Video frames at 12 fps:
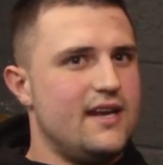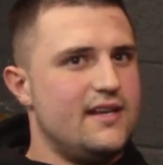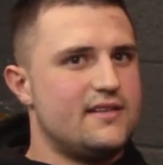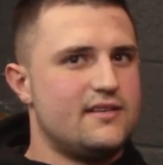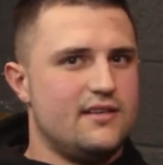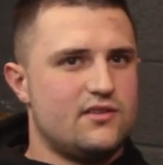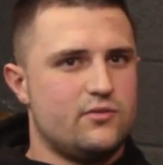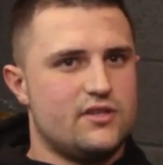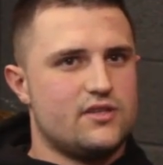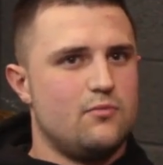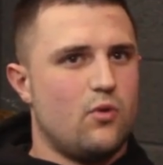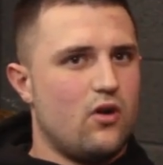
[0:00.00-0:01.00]
like you said,
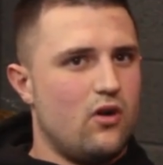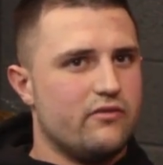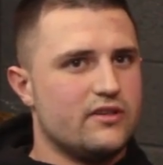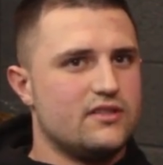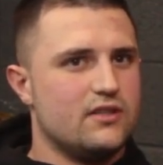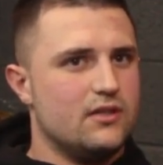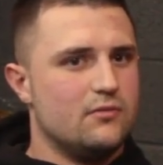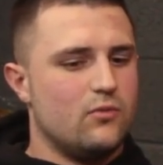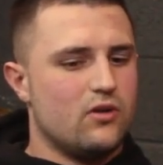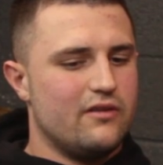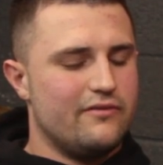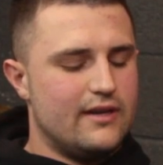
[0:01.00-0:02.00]
it's switched more over
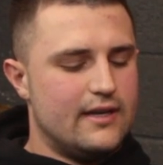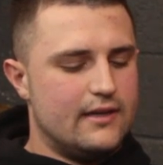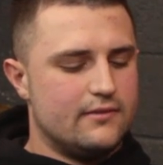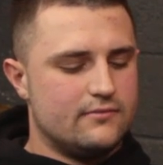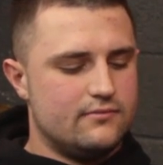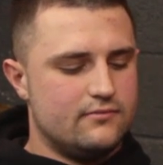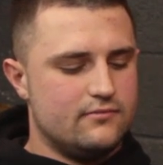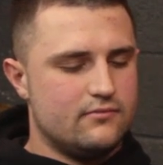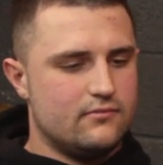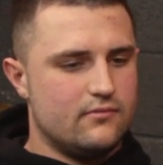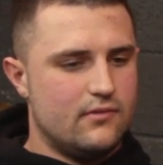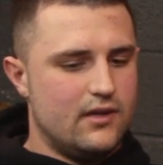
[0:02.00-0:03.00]
to more of a
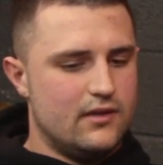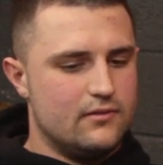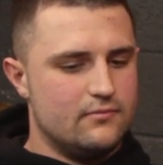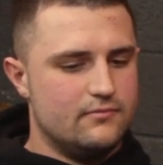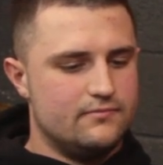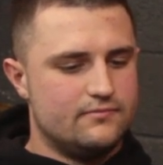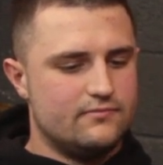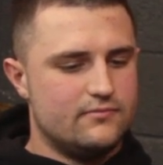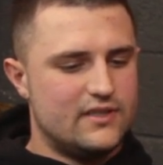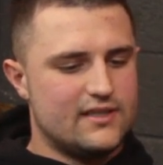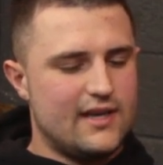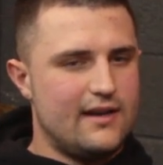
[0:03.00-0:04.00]

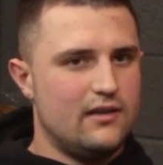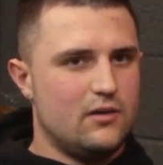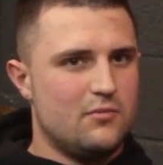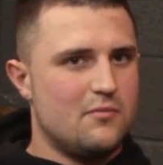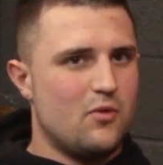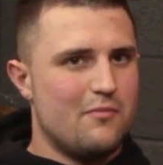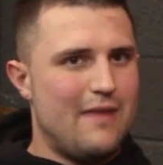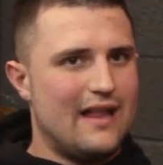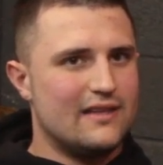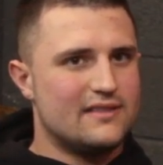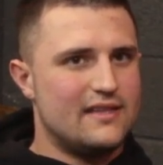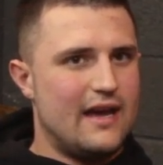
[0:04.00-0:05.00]
it's kind of a little bit
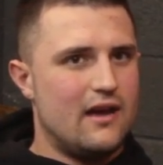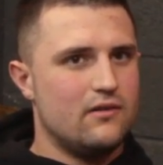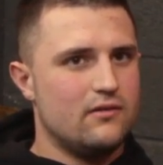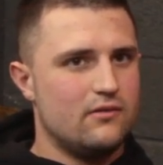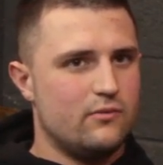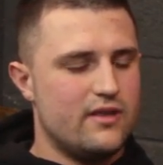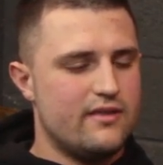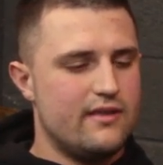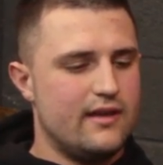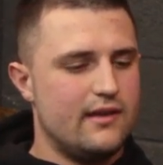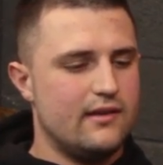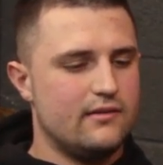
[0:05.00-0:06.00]
more balanced now
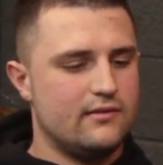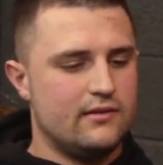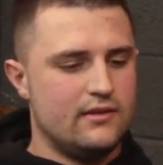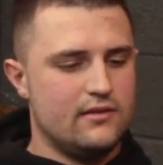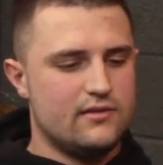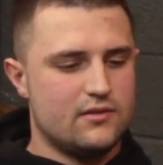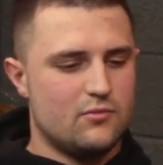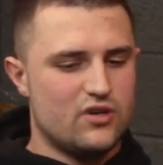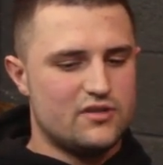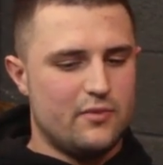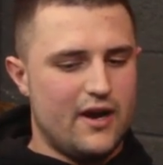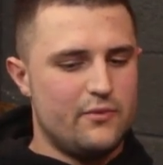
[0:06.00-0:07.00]
with
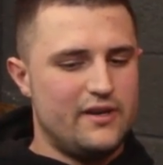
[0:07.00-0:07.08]
some more